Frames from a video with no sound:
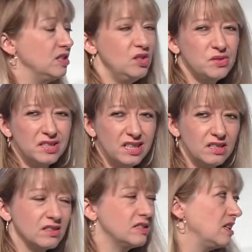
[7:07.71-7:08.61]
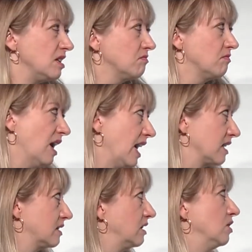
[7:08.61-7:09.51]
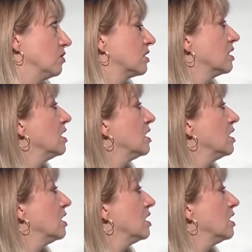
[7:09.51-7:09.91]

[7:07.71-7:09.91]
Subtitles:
Usually you'll see x used.